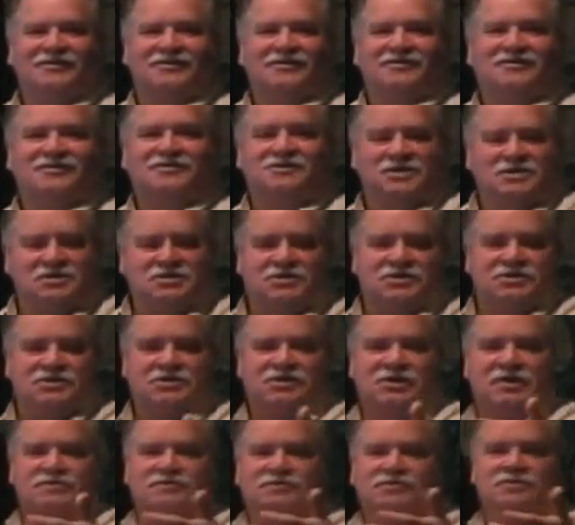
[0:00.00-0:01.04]
Jesus
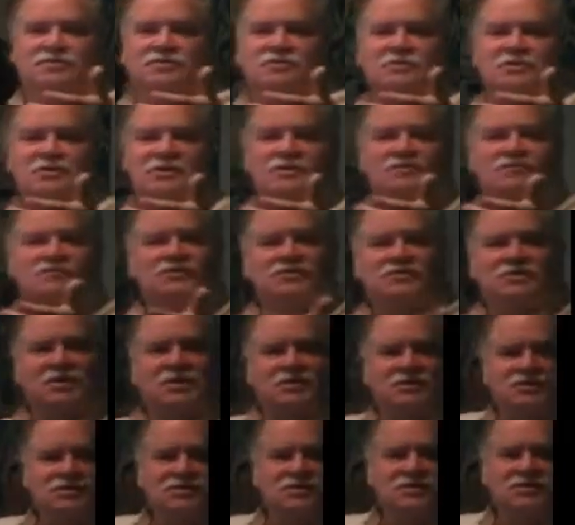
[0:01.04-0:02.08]
gives you an
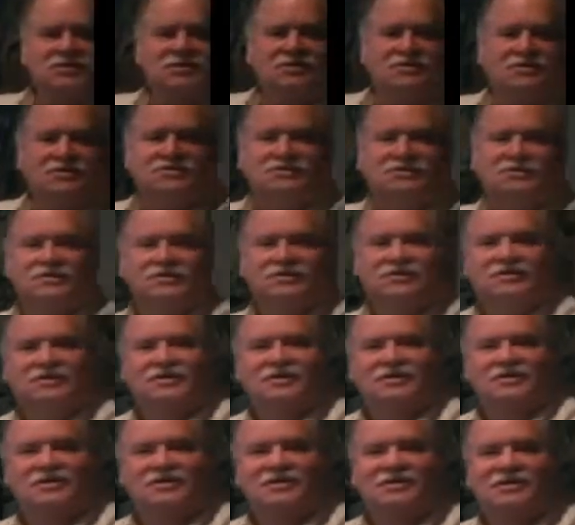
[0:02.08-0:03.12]
invitation,
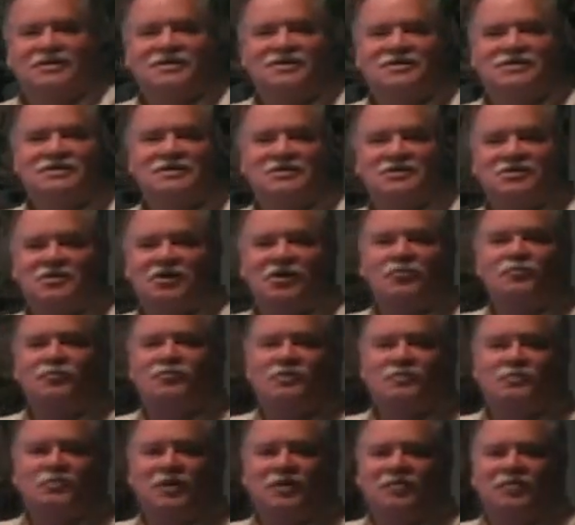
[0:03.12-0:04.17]
and he says, Come
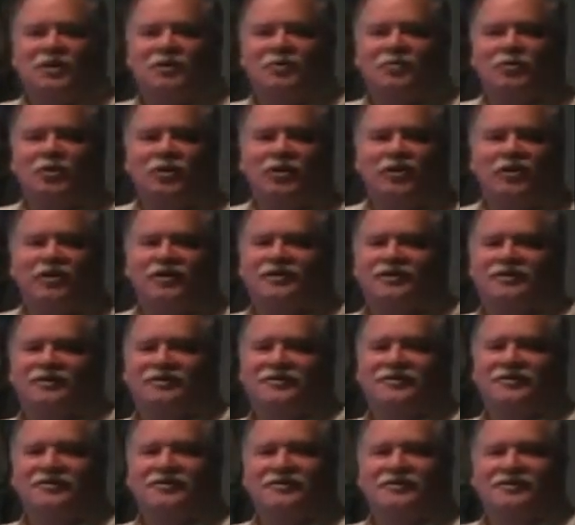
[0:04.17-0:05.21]
with me, my bride.
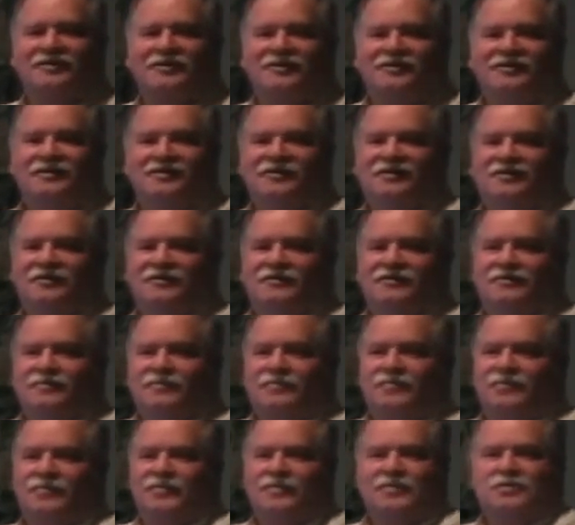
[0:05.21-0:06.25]

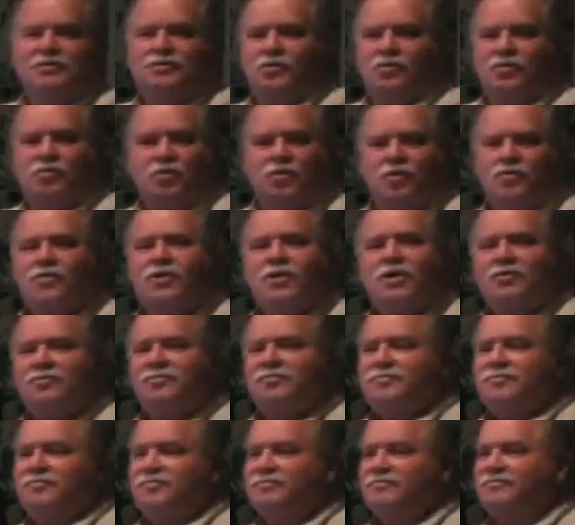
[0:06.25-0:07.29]
And you don't know
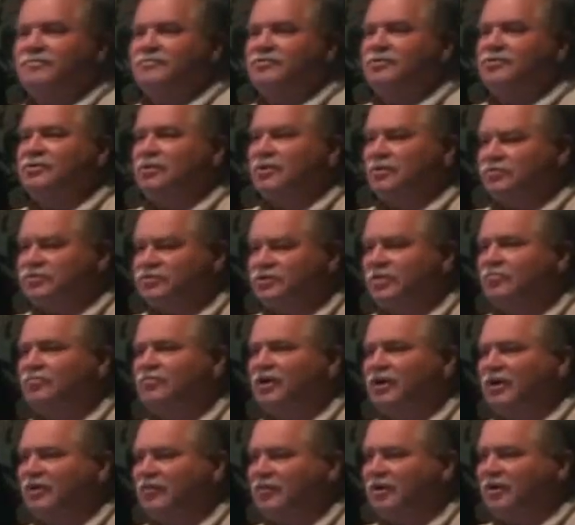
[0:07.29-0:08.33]
him, you know
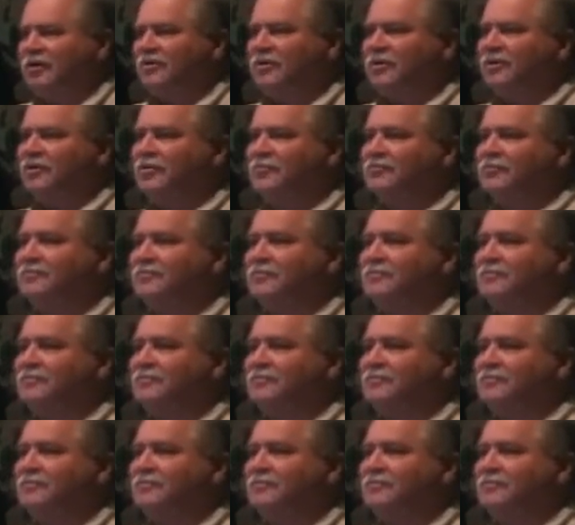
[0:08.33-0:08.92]
something about him.